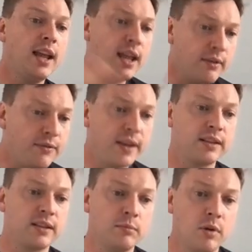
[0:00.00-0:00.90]
It
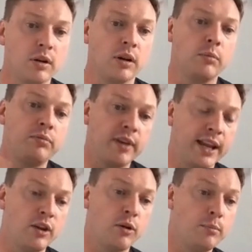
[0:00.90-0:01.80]
fits the model, bring
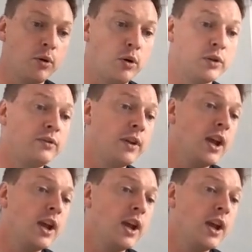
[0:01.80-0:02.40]
it on board.